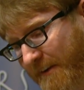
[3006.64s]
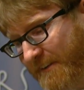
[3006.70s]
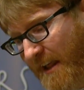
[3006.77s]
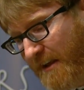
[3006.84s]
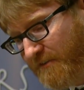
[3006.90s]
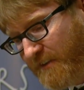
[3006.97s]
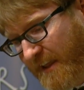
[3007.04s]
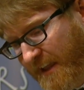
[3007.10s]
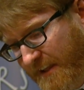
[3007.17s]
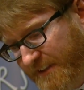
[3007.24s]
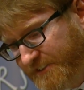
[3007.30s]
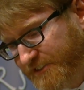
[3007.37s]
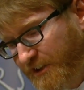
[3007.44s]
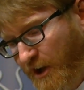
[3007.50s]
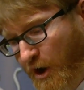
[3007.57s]
and have
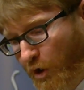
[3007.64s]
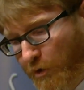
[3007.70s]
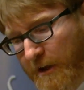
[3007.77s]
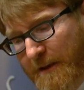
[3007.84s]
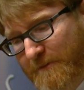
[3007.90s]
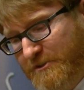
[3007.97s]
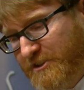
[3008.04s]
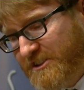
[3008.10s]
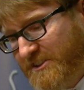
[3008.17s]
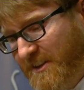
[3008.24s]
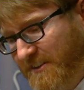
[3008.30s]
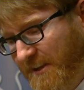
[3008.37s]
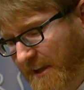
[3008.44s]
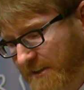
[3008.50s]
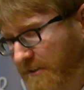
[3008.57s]
kids, or even just the
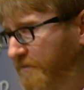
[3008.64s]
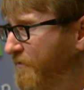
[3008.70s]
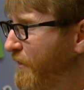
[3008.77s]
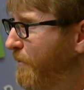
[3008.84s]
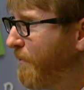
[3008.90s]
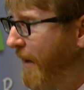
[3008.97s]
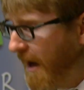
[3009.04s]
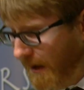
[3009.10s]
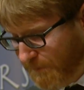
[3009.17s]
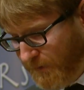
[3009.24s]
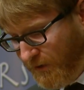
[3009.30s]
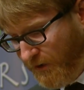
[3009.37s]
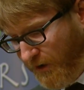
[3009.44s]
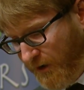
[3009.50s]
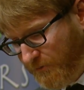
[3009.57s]
need to feel popular and